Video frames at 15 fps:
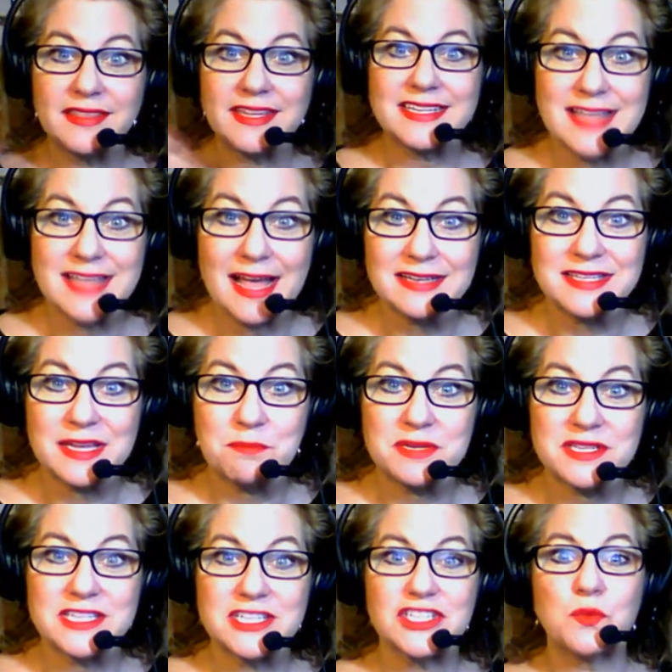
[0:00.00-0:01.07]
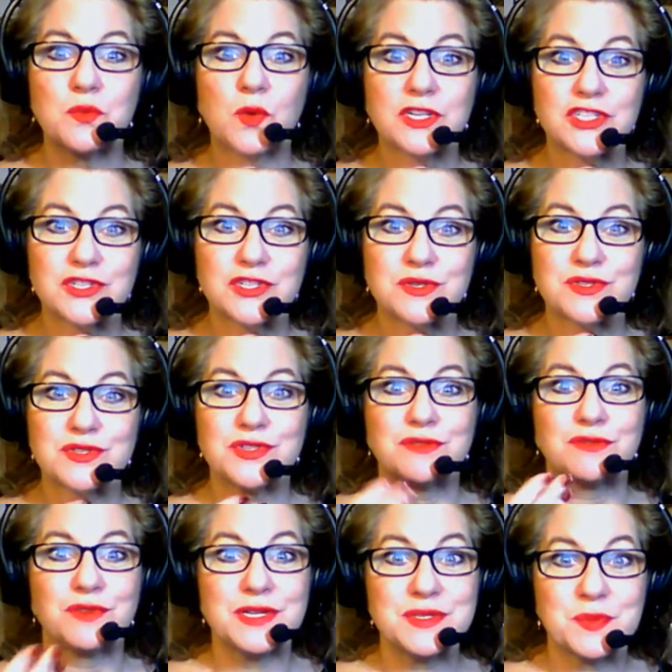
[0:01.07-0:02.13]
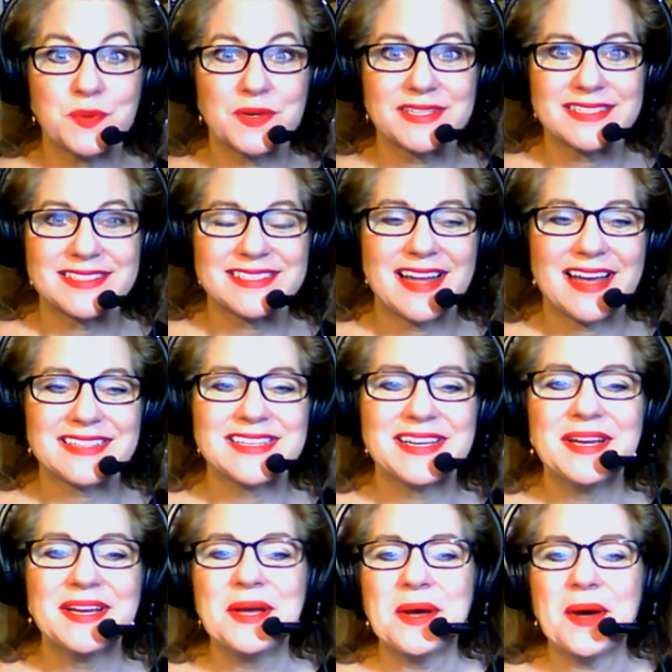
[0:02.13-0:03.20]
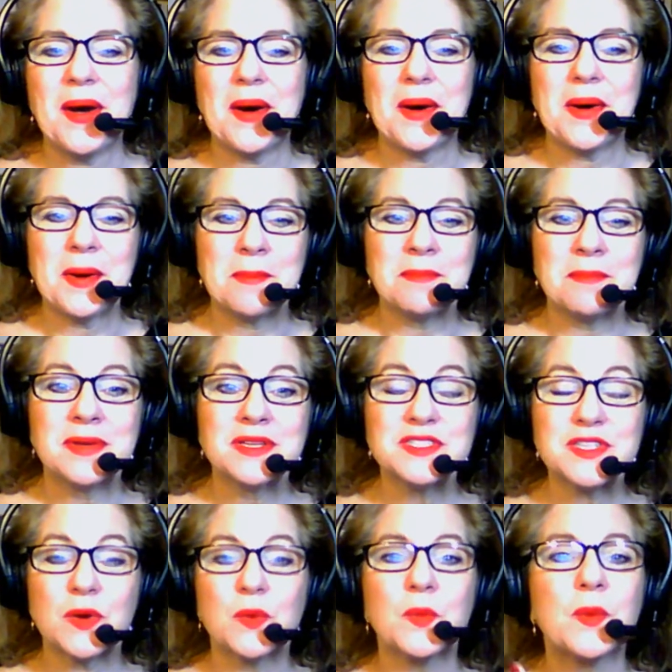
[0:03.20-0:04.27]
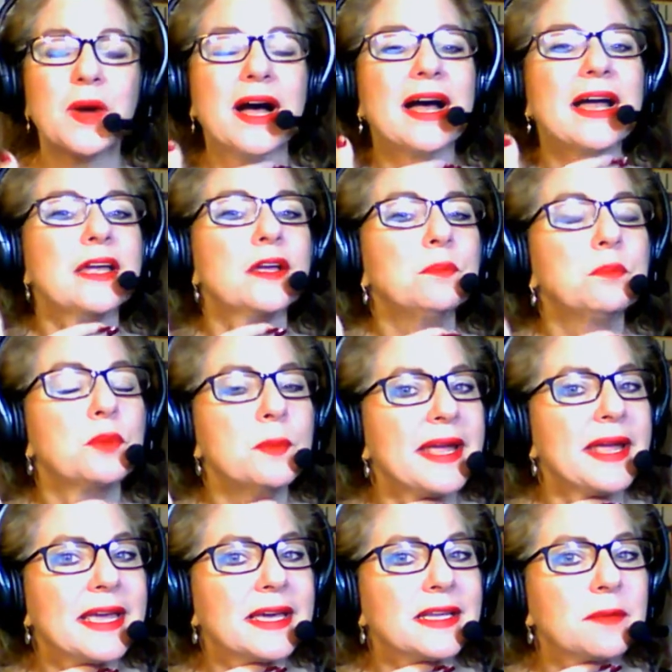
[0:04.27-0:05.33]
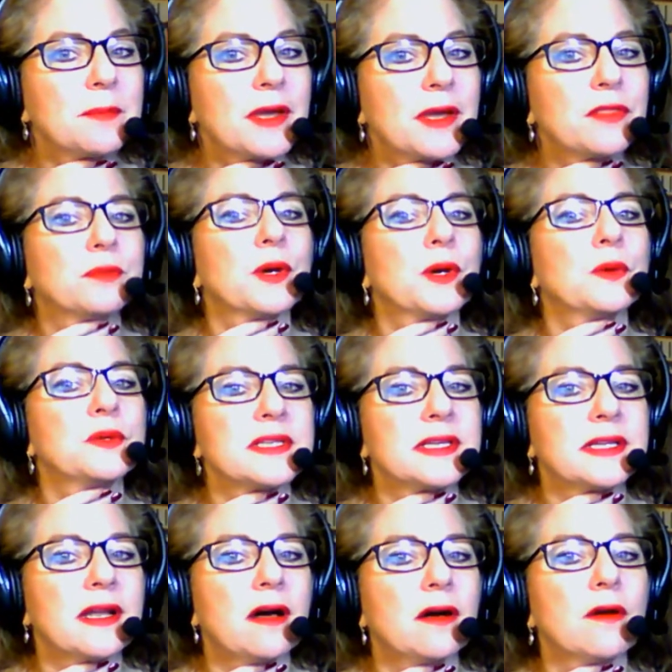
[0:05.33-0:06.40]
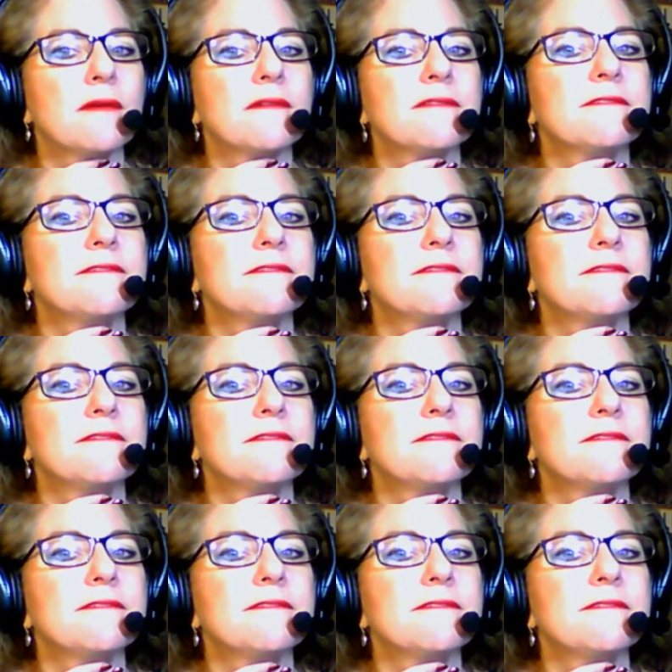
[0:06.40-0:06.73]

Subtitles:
the exact same position. One just uses your voice, one does not. So I put my hand on my throat and I'll go